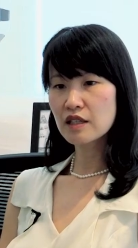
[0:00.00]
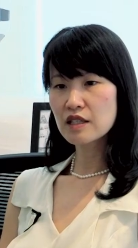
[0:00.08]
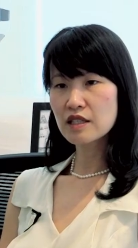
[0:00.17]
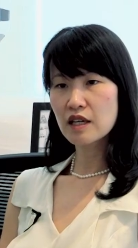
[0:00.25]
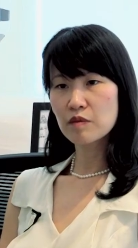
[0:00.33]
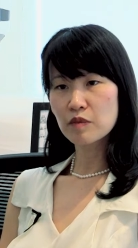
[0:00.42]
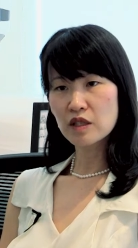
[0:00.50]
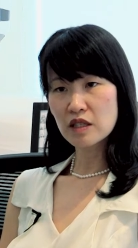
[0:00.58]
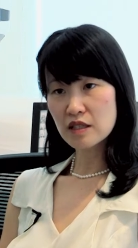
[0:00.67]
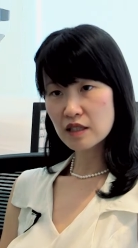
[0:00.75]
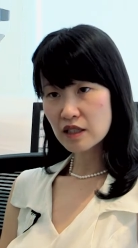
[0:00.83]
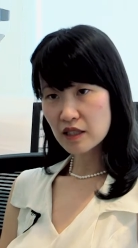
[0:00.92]
This can be
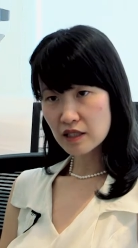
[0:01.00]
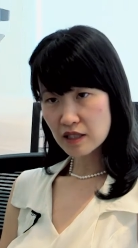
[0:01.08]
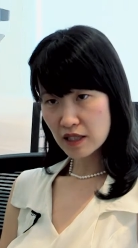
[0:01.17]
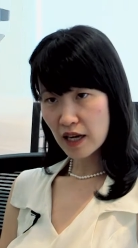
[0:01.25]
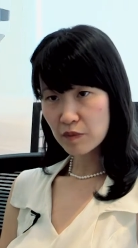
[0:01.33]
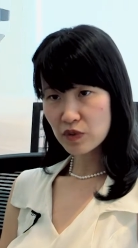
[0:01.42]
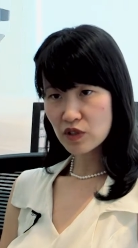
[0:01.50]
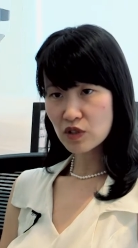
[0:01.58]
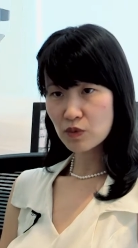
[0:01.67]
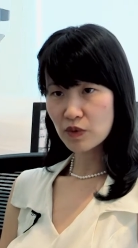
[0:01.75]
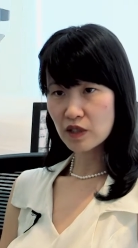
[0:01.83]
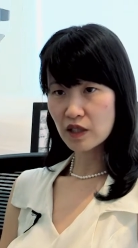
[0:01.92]
easily
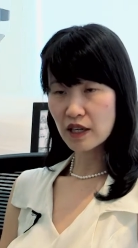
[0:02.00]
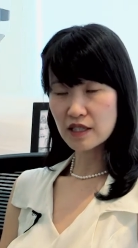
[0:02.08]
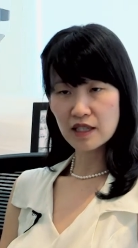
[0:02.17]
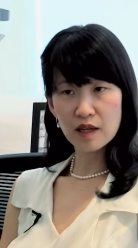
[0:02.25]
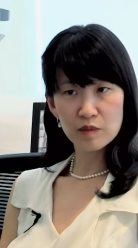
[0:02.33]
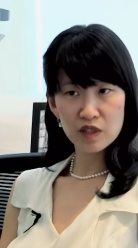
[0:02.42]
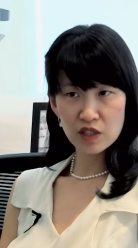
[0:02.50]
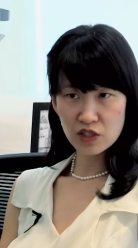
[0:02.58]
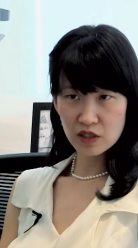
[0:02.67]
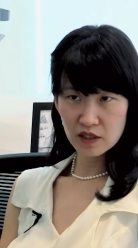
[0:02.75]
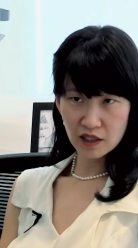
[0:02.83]
established with examination